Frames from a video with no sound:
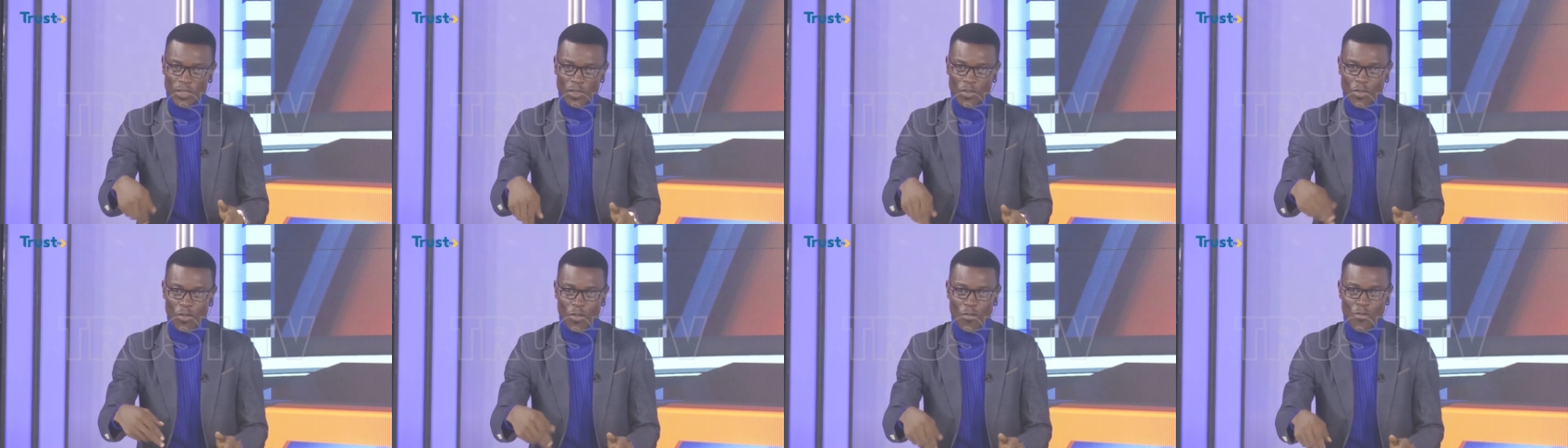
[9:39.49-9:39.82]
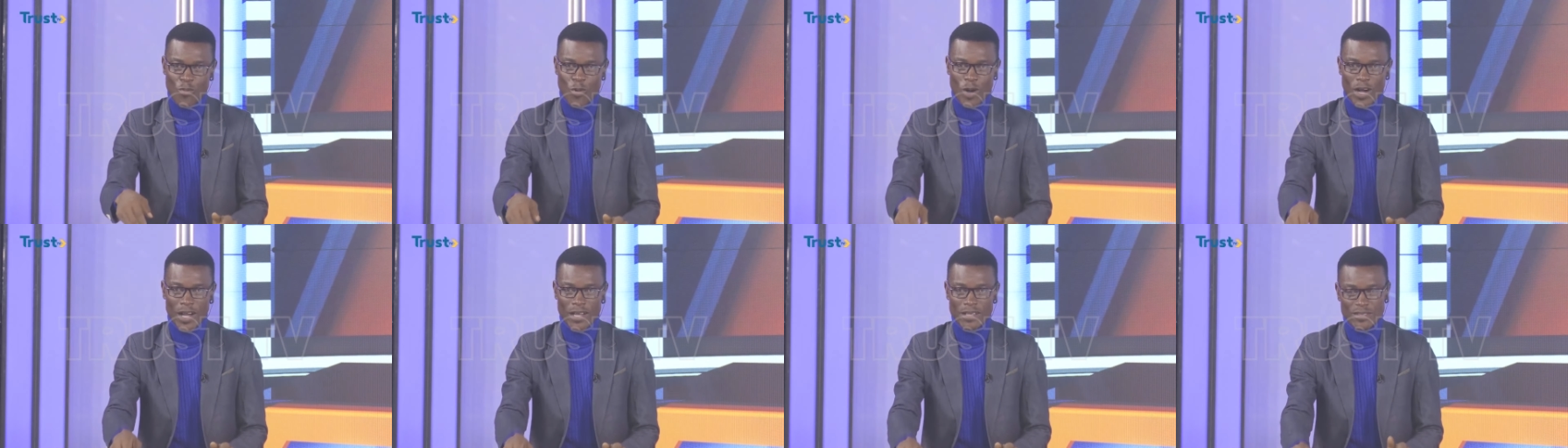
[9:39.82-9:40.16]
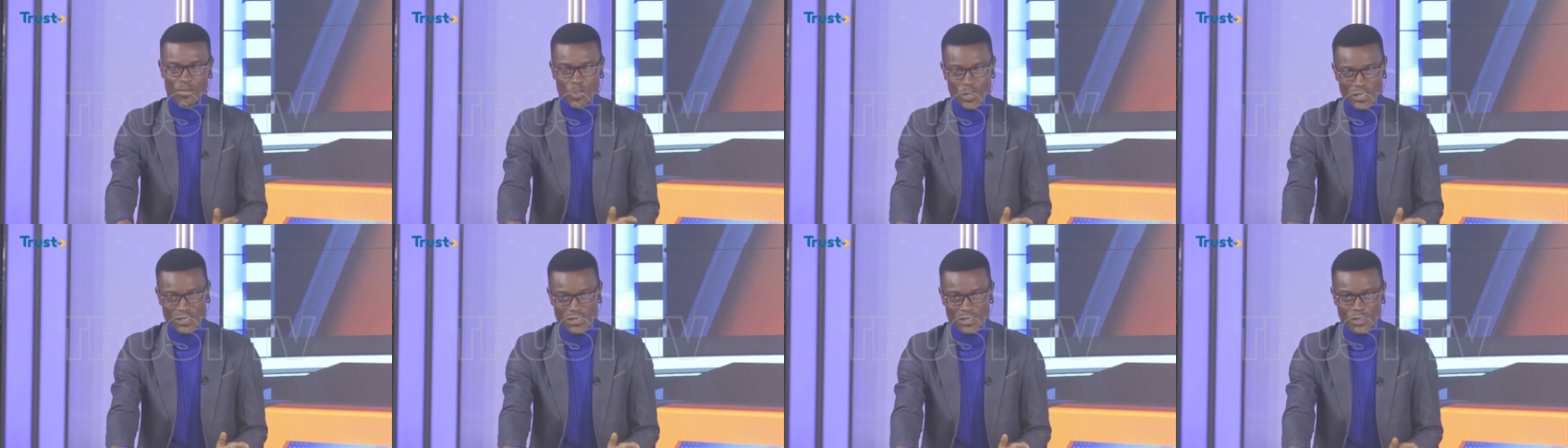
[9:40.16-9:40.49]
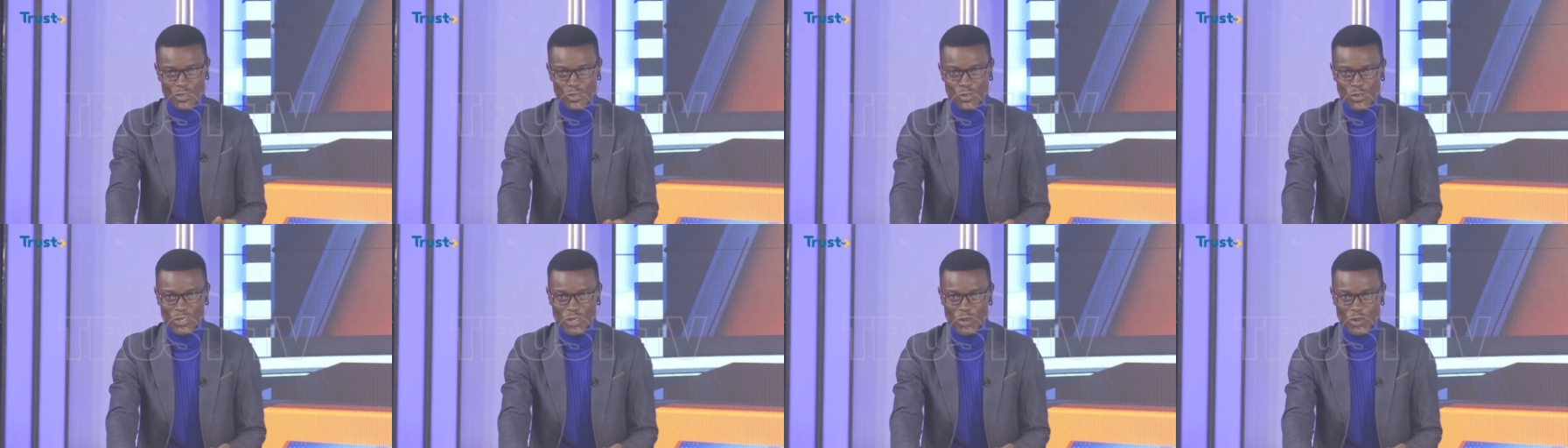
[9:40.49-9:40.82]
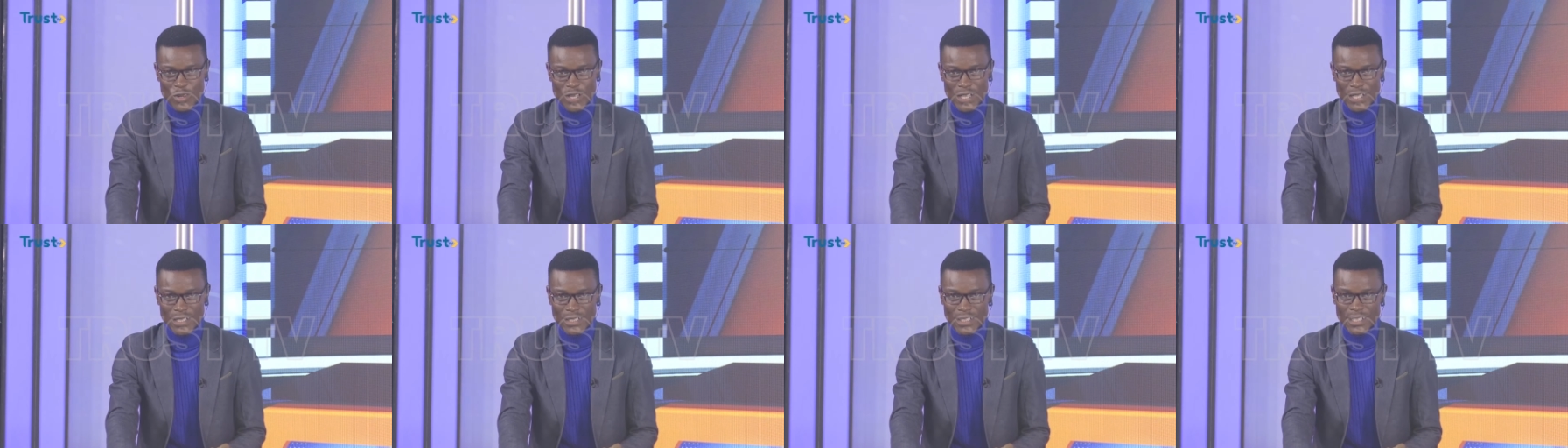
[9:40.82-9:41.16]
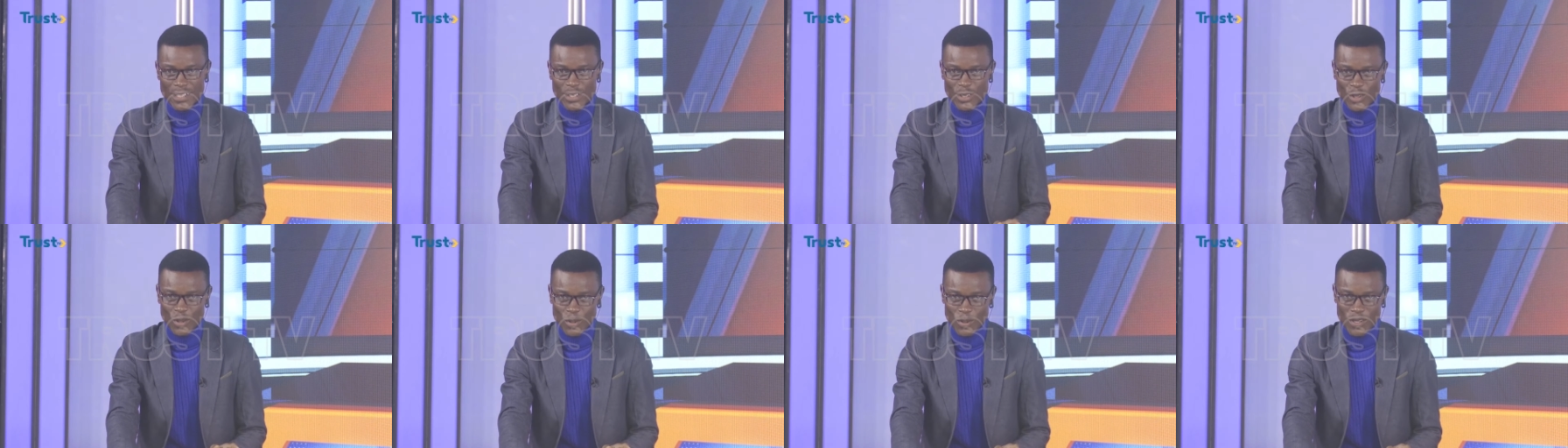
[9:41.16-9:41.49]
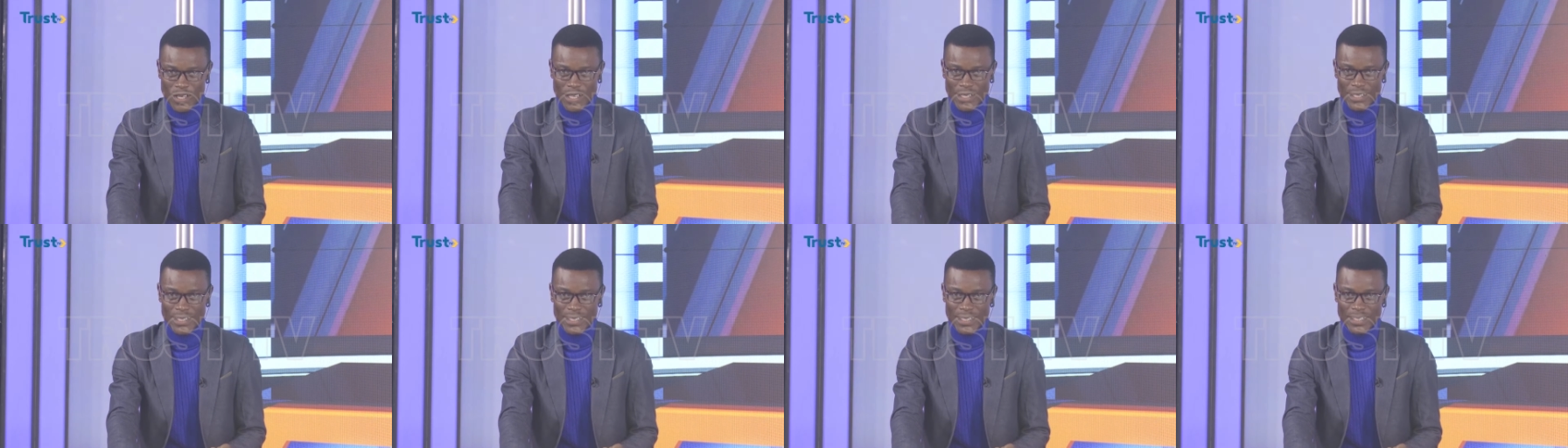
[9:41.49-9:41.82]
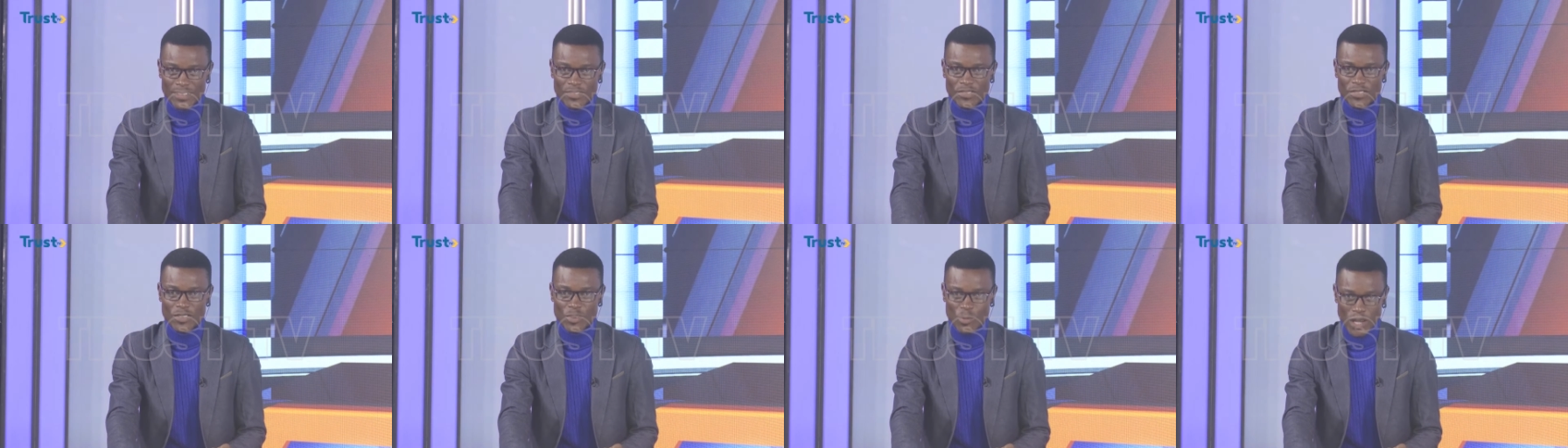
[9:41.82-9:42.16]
Home-wise, we are still doing well. Locally,